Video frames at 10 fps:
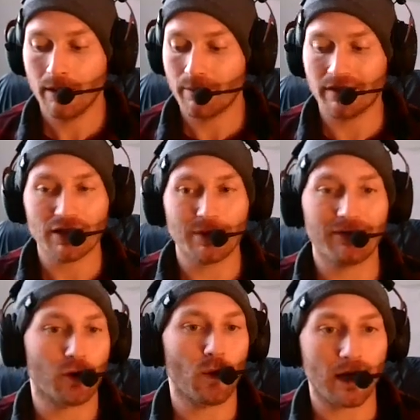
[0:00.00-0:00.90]
But unless we
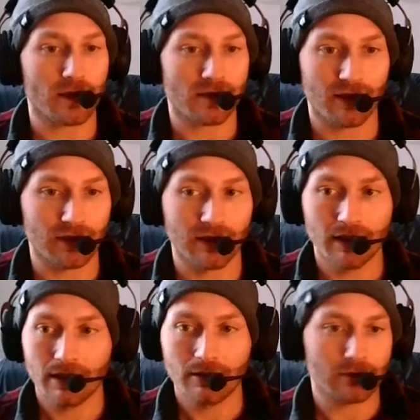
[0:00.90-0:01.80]
have an awareness of it,
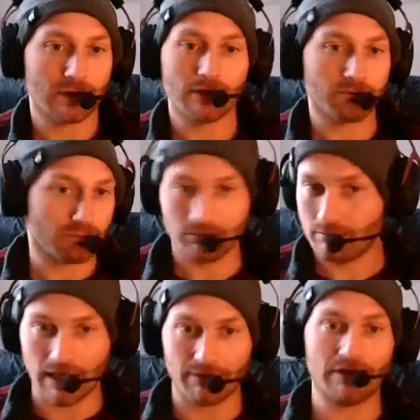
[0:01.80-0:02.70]
we're just
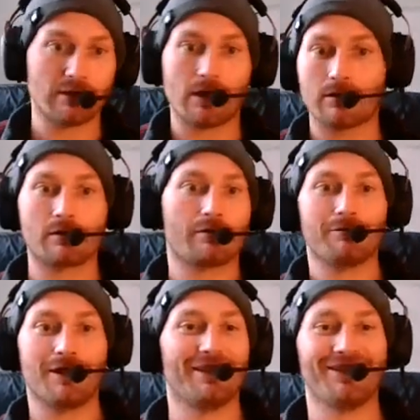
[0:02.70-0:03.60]
having these thoughts.
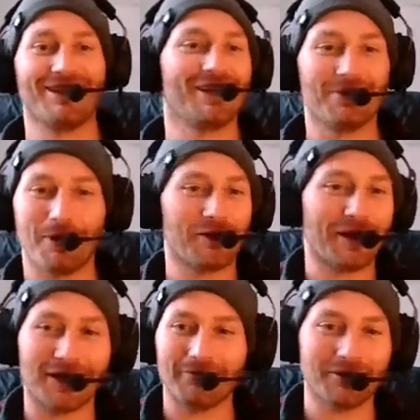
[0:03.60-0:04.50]
Right? Where do they
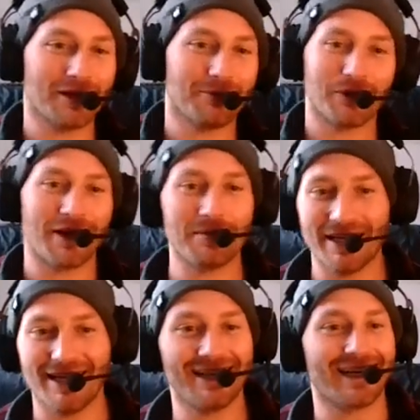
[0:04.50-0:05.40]
come from? What do they
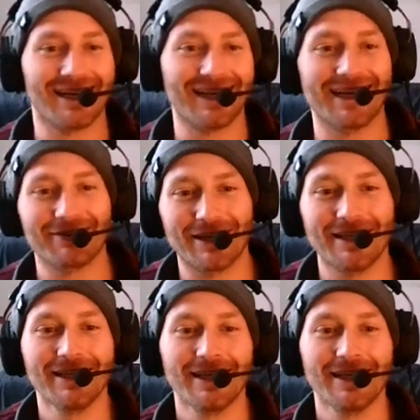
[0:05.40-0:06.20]
mean? Yada yada, right?